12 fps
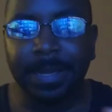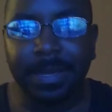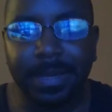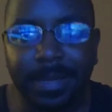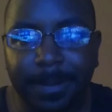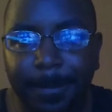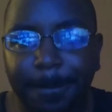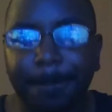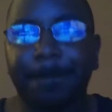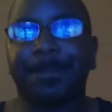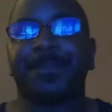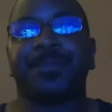Um,
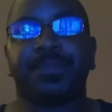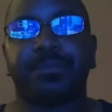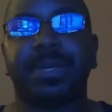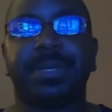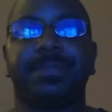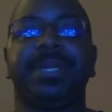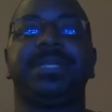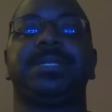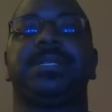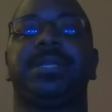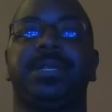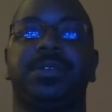but
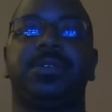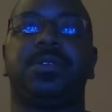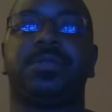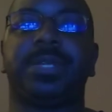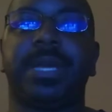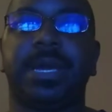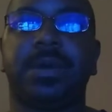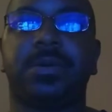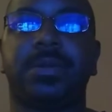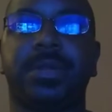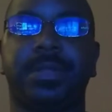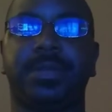basically, you go
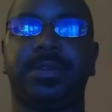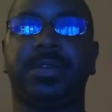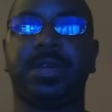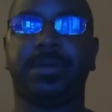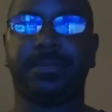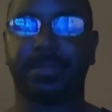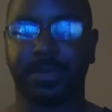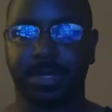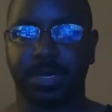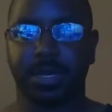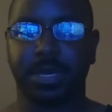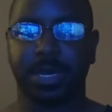down and you come
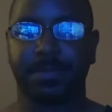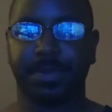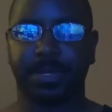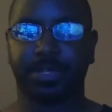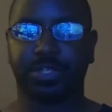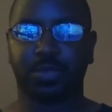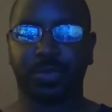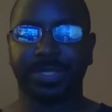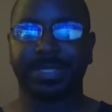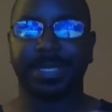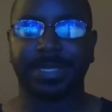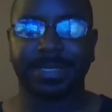up and you
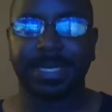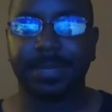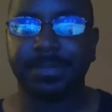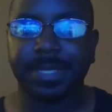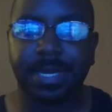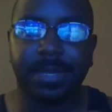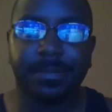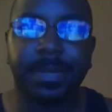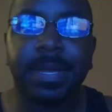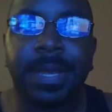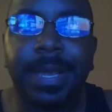twist at the same time,